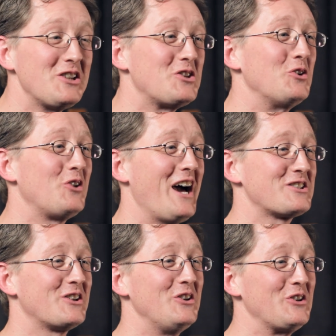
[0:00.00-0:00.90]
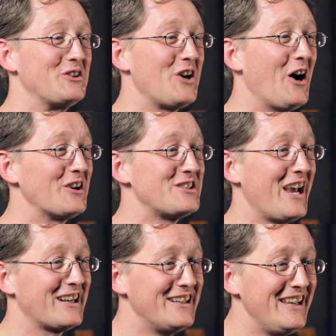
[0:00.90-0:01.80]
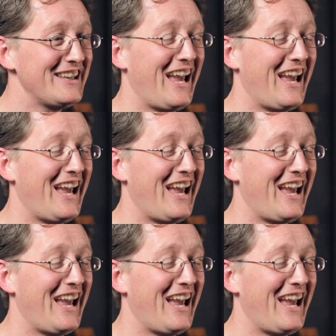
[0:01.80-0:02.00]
to classical guitar technique,